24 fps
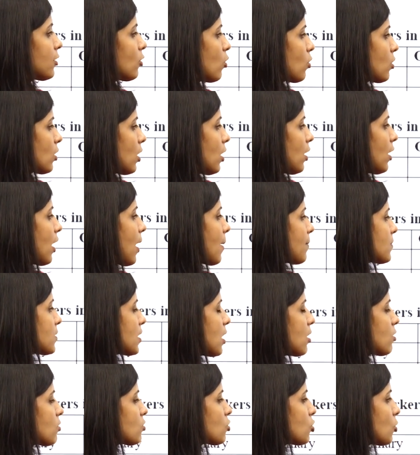Total comes
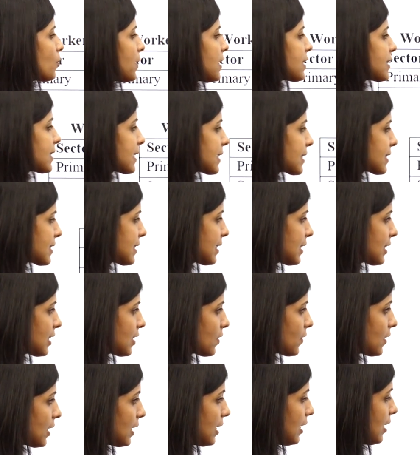out to be
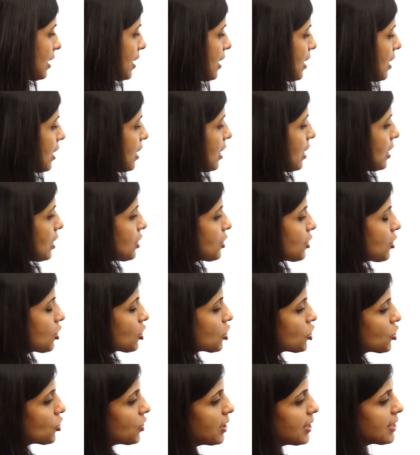63.
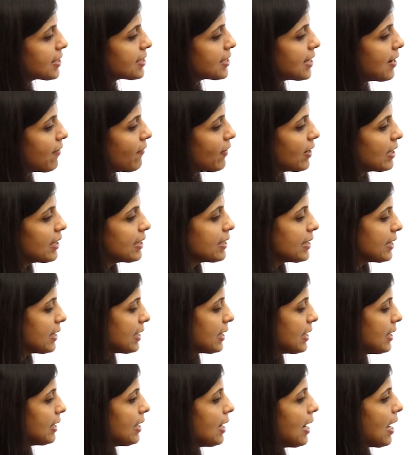Tertiary,
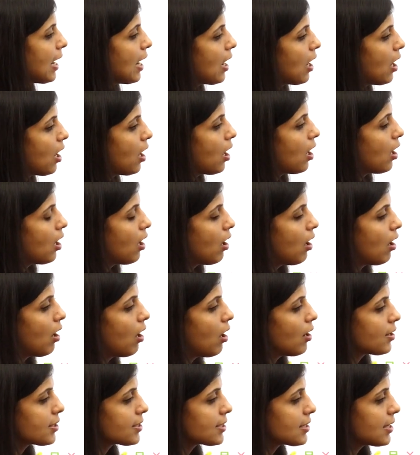17,
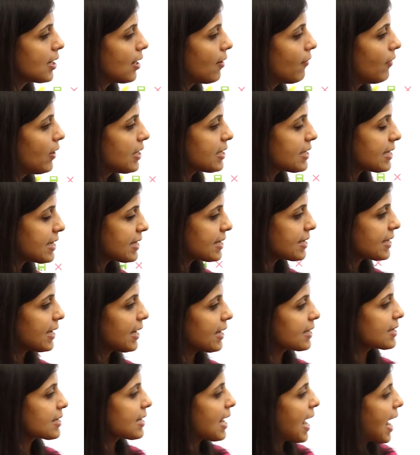
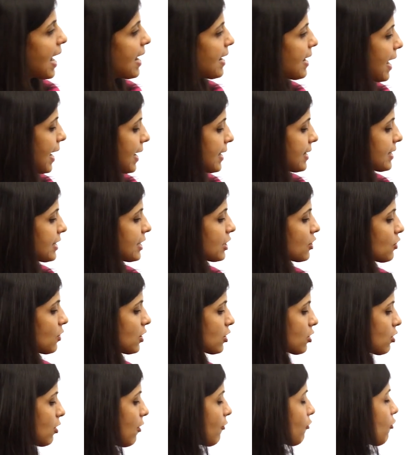76 and
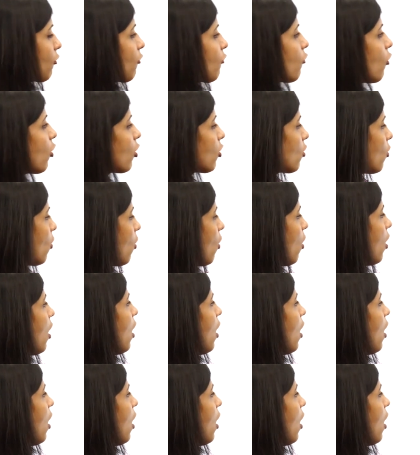93. So you have to follow,